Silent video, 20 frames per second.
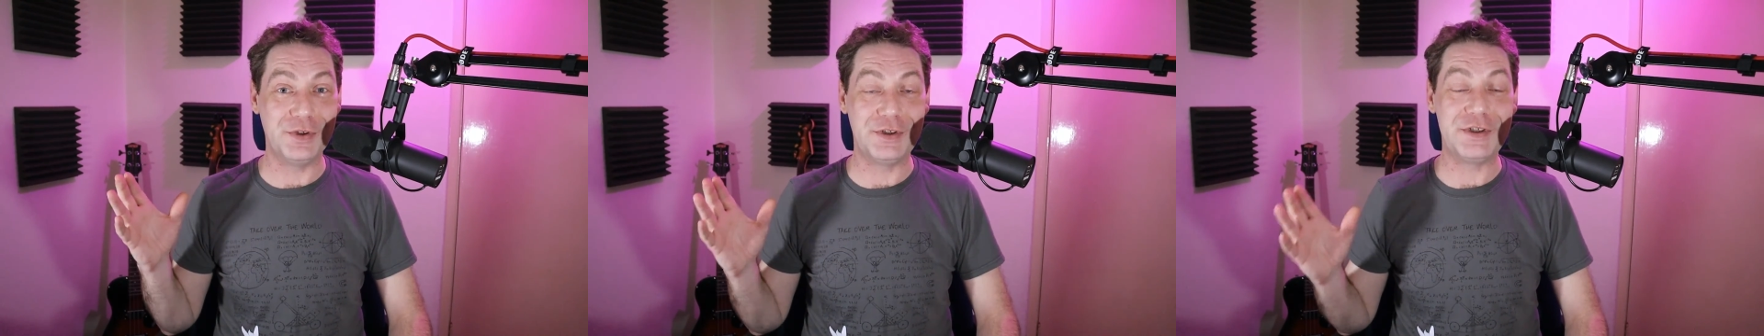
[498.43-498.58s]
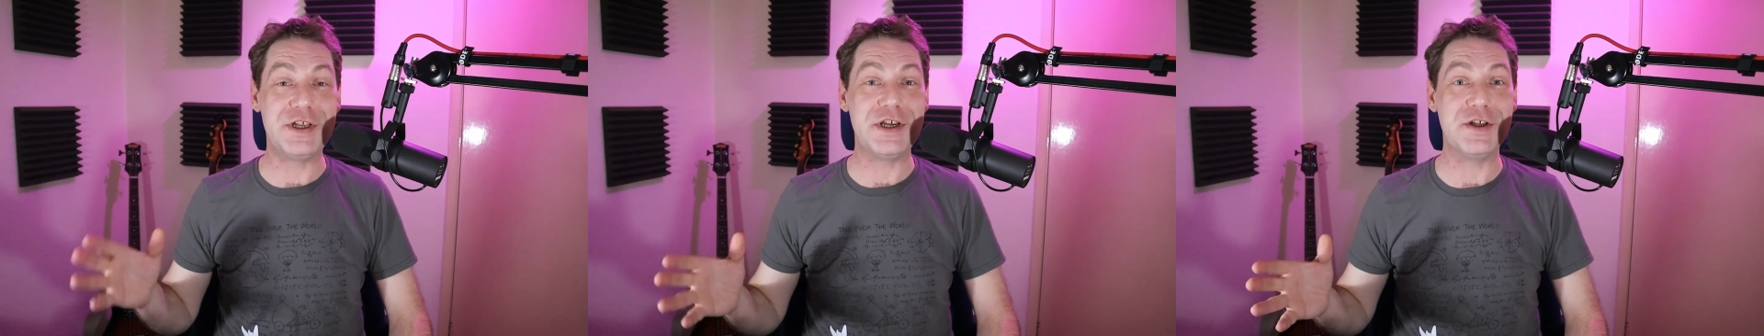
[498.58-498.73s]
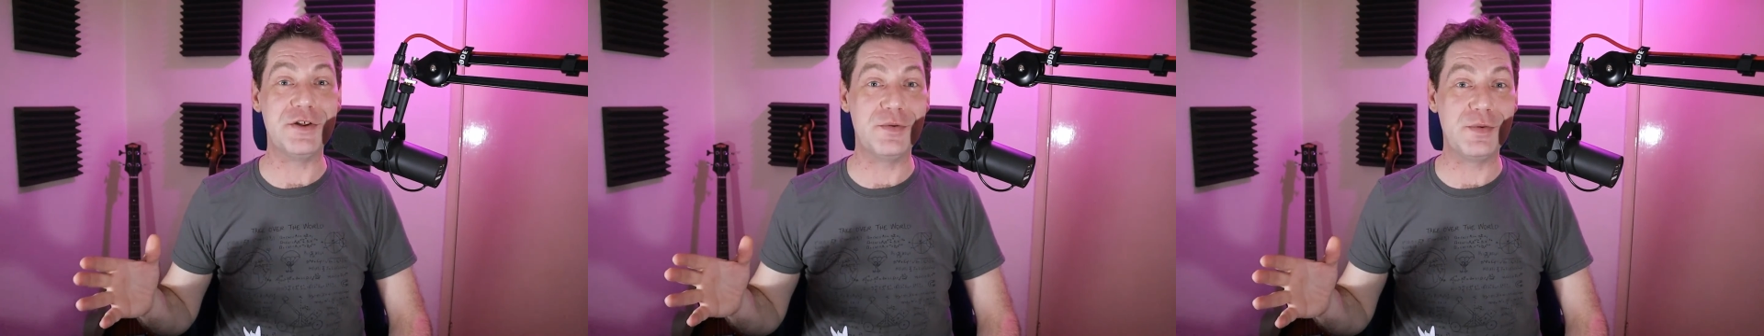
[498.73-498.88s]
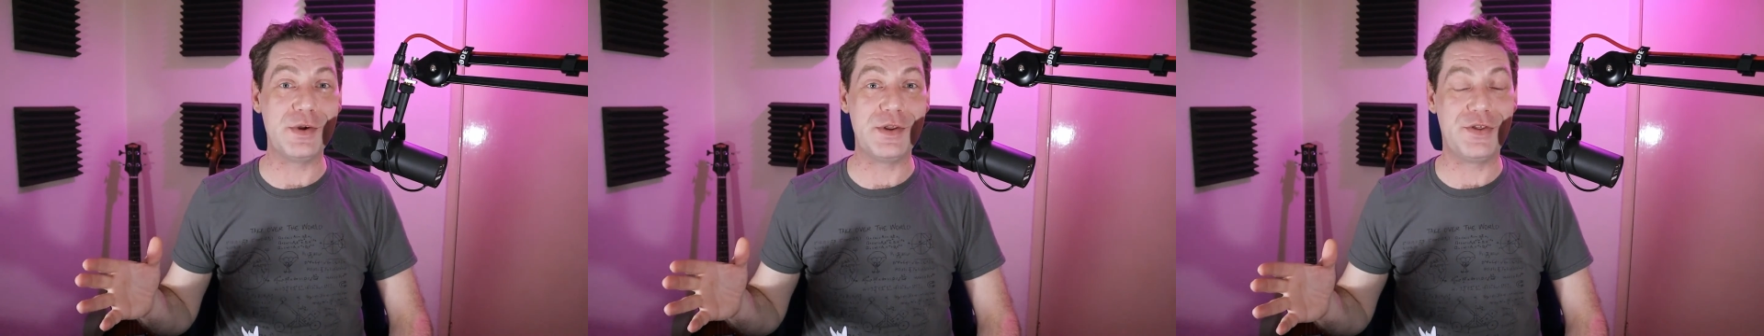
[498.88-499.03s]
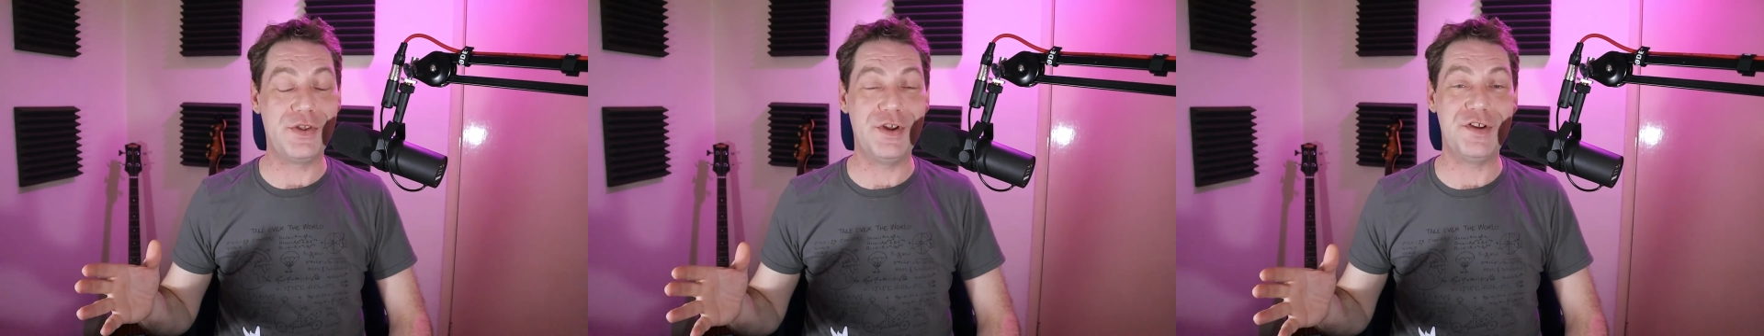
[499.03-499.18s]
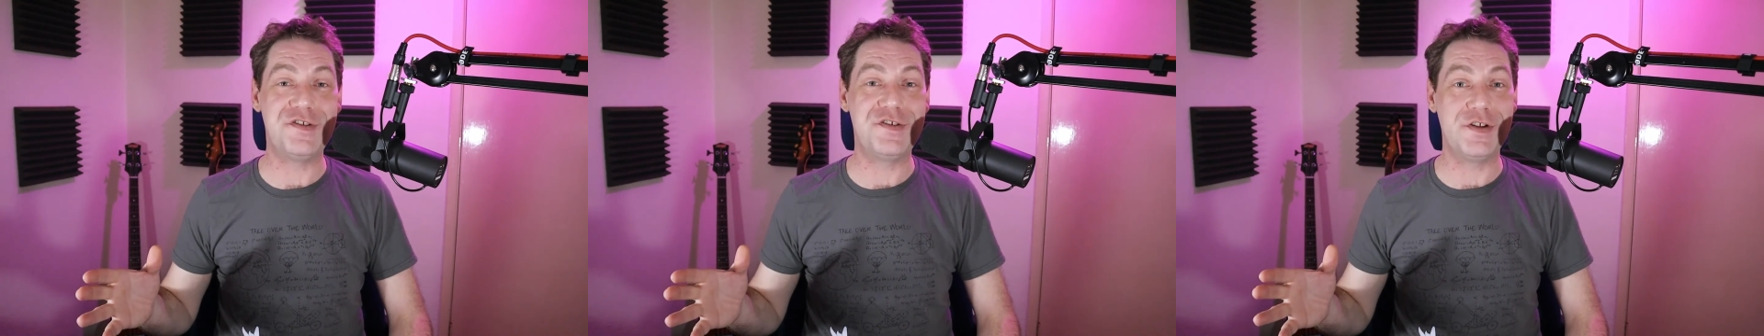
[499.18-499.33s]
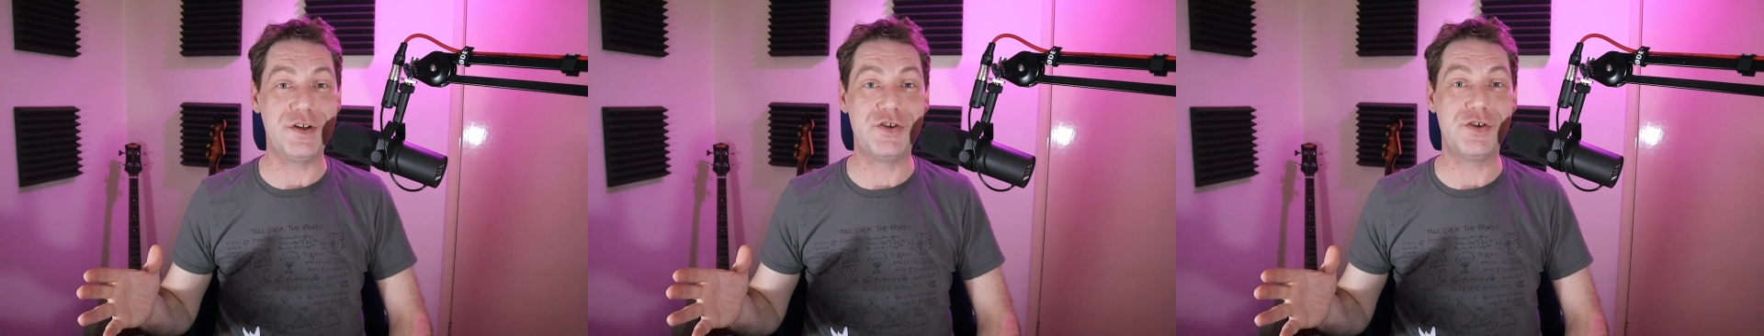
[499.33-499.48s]
deal with
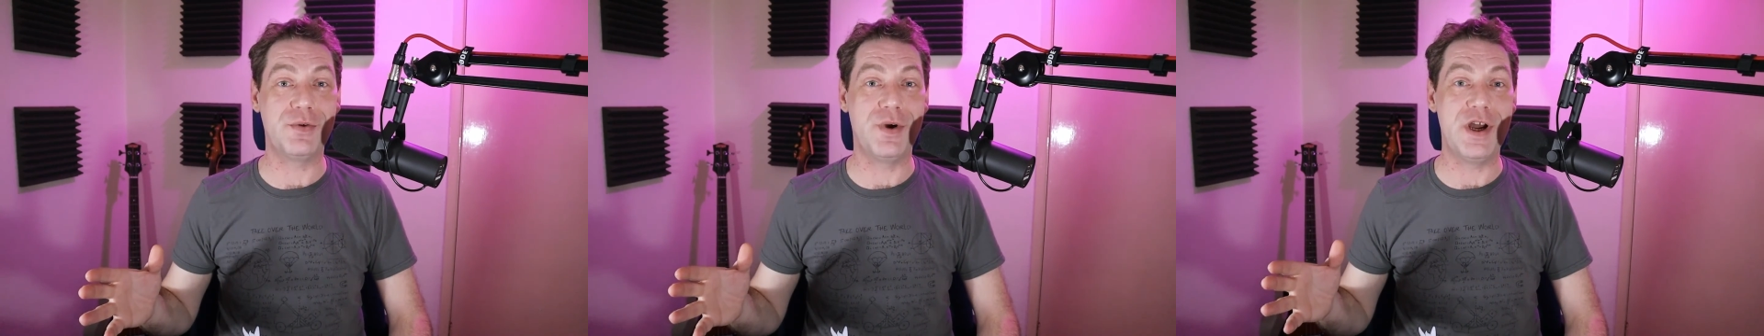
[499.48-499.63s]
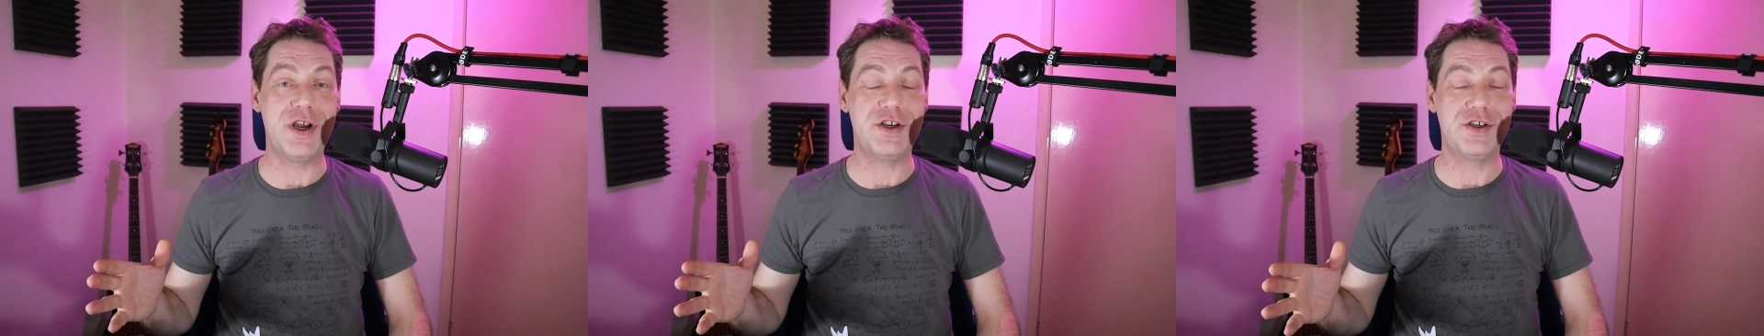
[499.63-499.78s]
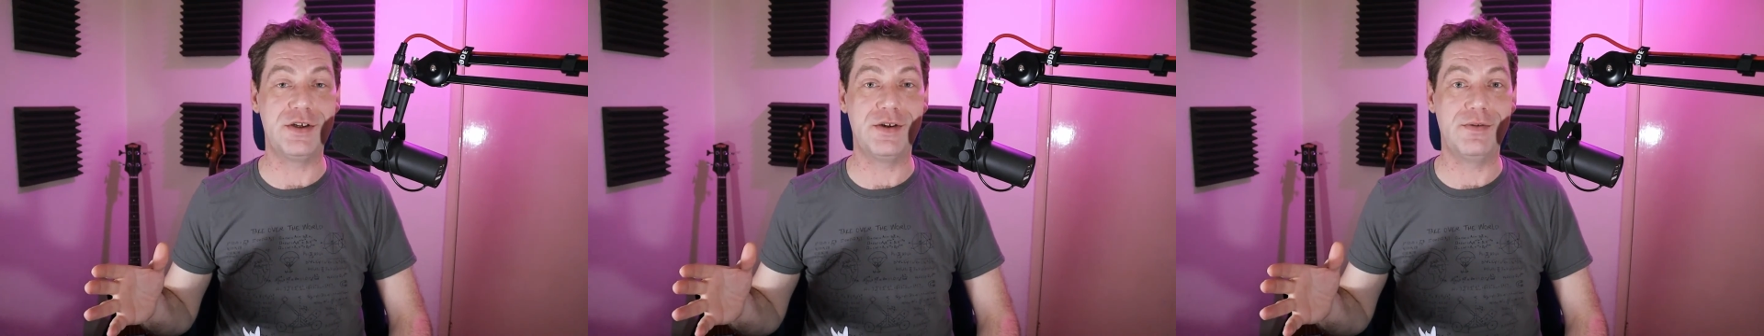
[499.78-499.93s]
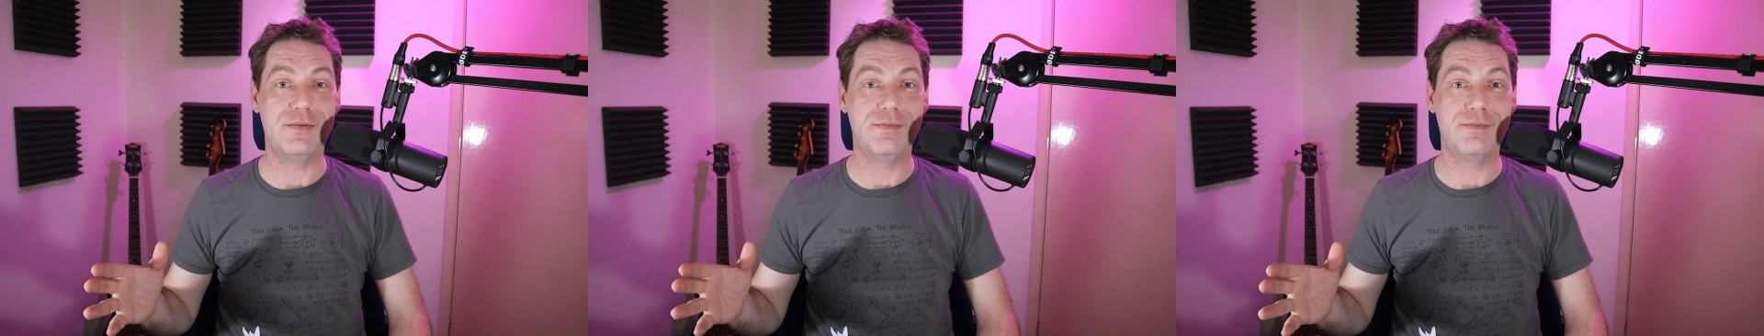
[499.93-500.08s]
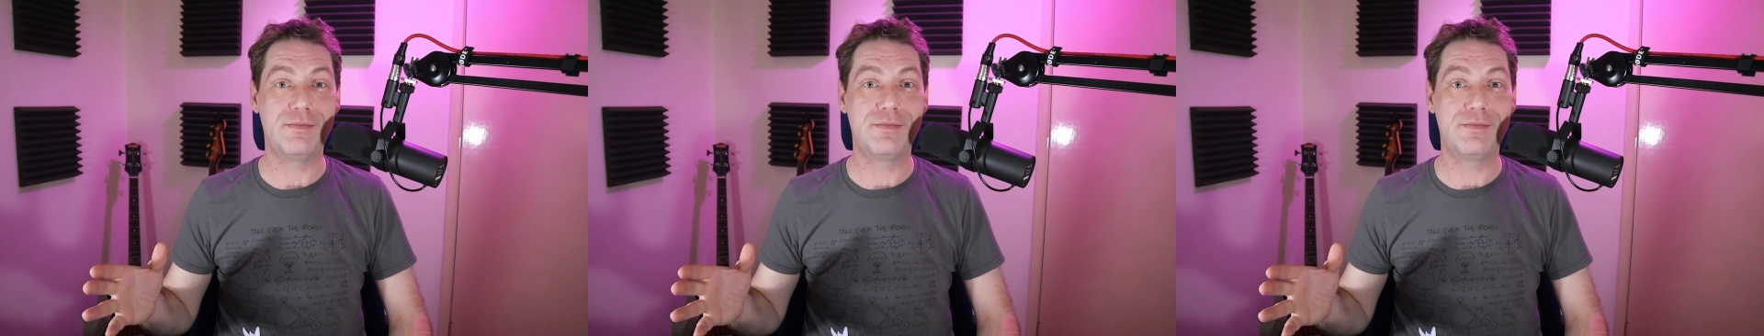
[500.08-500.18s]
this situation.